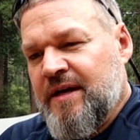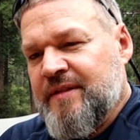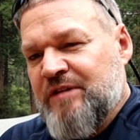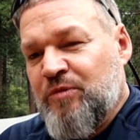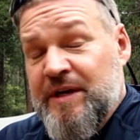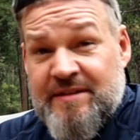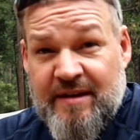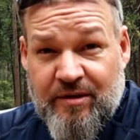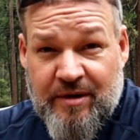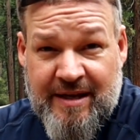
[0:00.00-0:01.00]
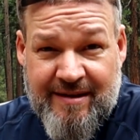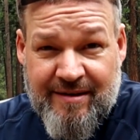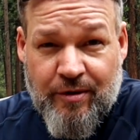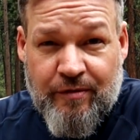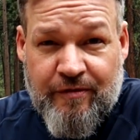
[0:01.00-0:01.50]
they retail
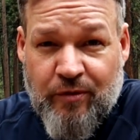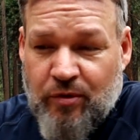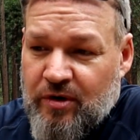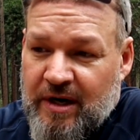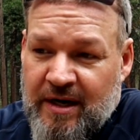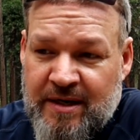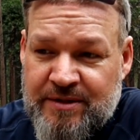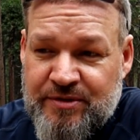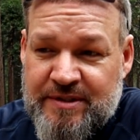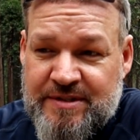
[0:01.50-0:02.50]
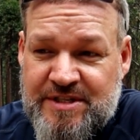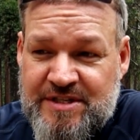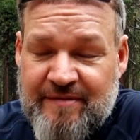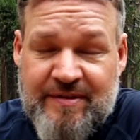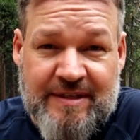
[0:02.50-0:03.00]
here for
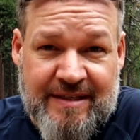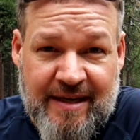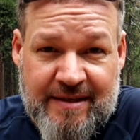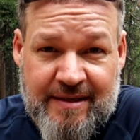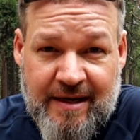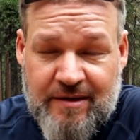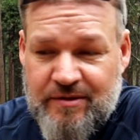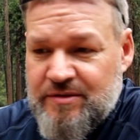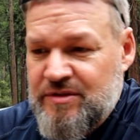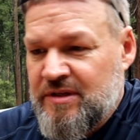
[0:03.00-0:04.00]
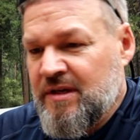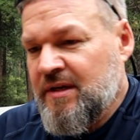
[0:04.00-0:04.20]
$179.